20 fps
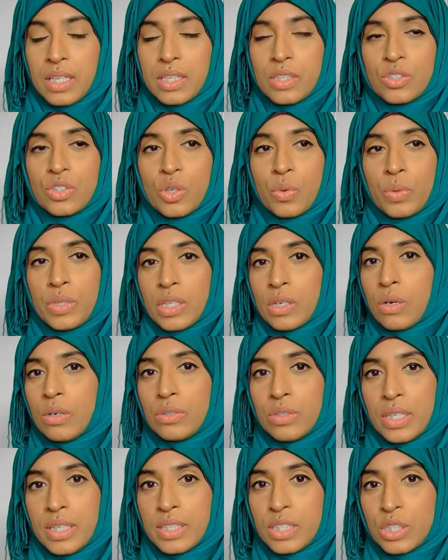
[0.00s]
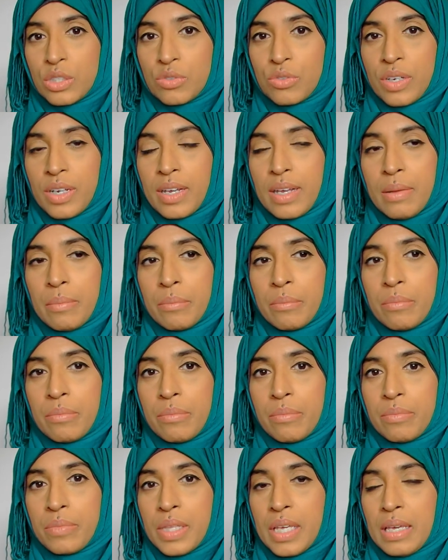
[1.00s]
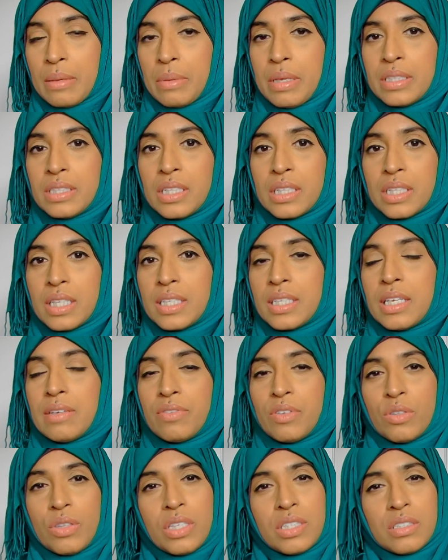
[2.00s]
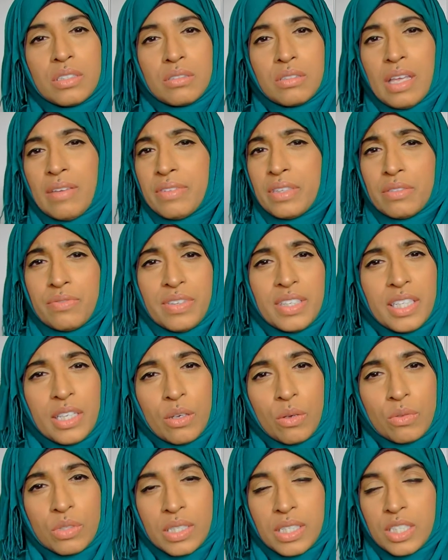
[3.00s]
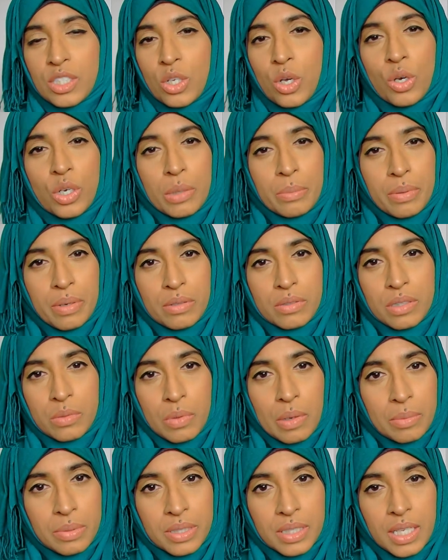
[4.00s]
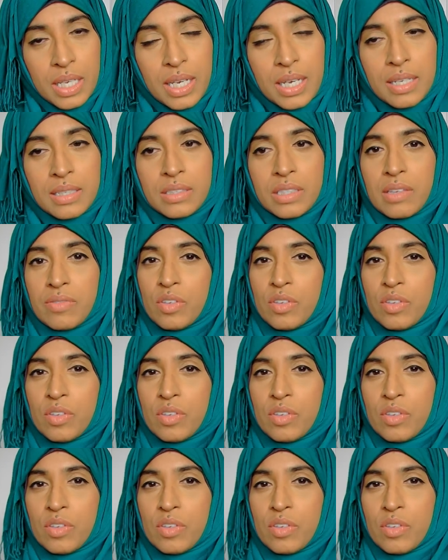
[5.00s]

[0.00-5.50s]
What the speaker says: So when they go on Instagram, they basically give you these, they have these videos that they talk about their website,